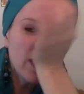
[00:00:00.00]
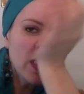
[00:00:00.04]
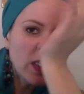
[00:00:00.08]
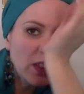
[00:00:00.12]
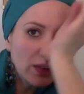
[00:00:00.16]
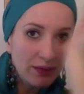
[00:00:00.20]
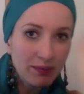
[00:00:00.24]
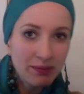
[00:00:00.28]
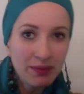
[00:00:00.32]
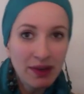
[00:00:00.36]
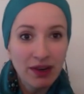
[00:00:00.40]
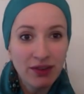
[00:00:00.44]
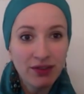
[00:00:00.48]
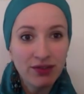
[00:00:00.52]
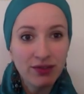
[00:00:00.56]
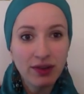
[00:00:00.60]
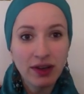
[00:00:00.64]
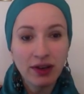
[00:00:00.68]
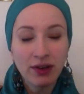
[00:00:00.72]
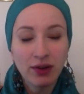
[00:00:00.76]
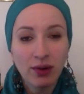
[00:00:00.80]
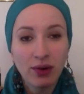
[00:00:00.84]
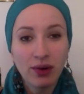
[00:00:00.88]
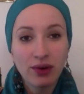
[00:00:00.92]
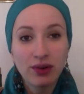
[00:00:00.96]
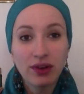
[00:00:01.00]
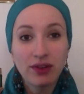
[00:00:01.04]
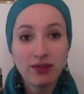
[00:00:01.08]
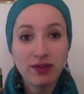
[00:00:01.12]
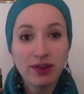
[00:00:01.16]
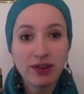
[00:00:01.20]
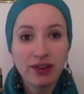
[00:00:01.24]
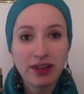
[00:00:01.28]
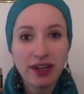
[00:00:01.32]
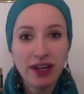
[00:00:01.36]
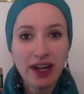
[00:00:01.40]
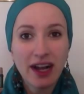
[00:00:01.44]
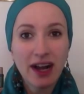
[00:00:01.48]
We made a, an order of
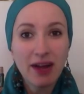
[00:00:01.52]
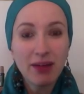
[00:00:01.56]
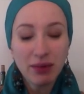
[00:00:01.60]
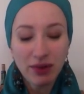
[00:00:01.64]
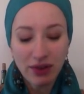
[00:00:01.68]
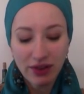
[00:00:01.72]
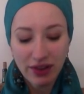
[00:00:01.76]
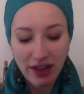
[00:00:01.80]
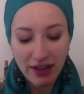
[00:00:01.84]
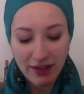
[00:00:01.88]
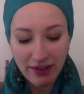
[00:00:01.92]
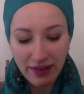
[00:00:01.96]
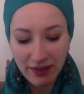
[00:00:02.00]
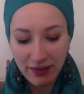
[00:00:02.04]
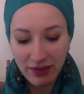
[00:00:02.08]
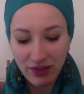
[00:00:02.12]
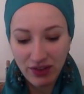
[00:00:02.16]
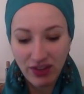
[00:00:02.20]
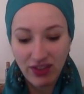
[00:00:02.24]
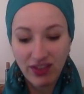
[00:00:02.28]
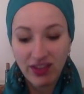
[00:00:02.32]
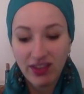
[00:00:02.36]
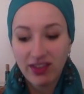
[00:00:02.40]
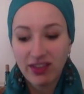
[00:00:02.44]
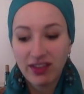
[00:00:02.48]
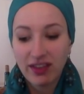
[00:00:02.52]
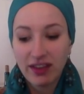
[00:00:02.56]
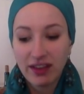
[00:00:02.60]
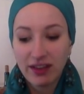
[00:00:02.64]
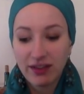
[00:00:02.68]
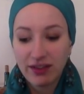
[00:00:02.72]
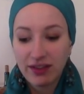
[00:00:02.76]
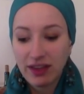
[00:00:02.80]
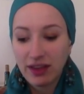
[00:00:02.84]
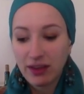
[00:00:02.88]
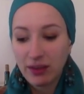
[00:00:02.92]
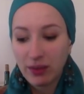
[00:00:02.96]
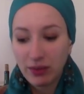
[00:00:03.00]
only a couple of them and just to see
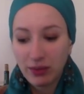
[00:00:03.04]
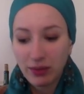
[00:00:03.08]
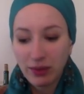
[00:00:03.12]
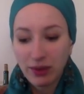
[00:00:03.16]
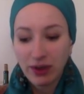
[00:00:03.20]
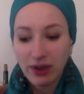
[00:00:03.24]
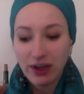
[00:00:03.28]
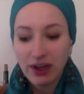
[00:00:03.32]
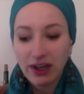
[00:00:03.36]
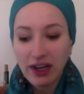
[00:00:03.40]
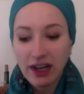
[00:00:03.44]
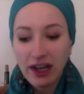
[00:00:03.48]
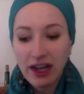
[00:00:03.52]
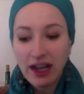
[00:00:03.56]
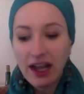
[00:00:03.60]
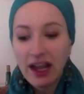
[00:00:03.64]
if they would work.